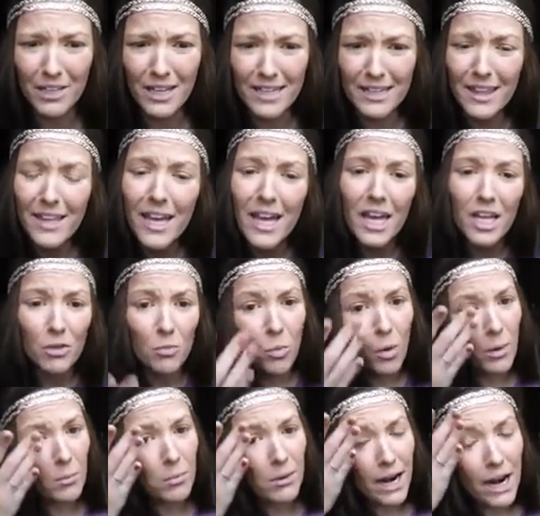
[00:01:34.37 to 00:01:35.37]
Like,
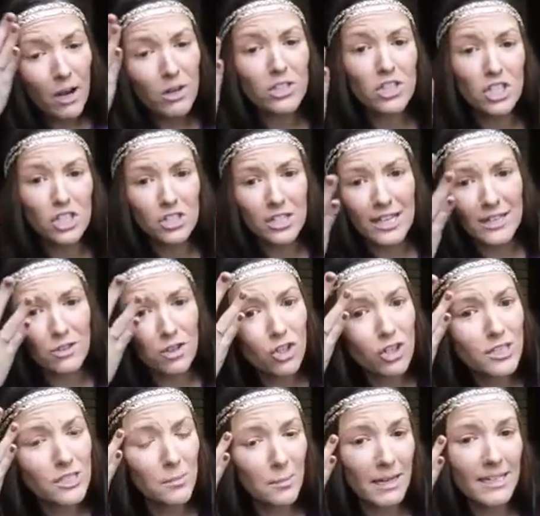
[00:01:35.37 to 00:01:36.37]
one brow is just, it
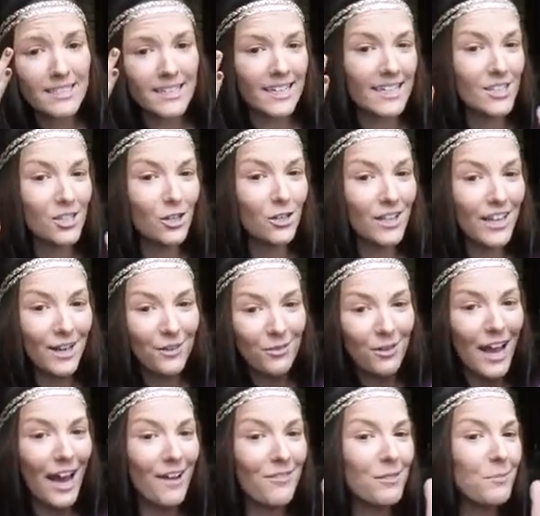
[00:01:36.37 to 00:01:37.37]
looks amazing. So like if you
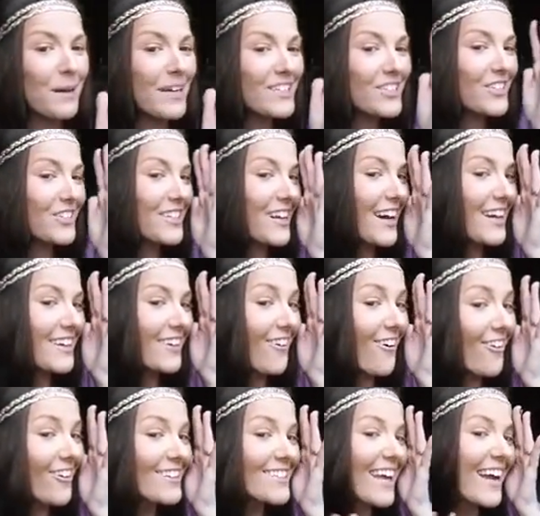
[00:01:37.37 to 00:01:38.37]
have a picture done, you're
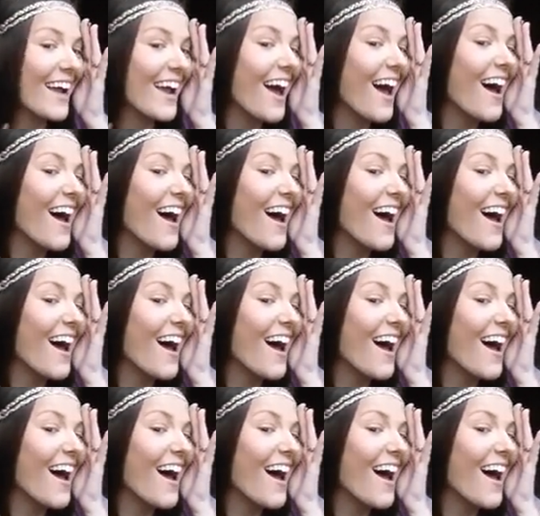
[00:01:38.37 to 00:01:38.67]
always like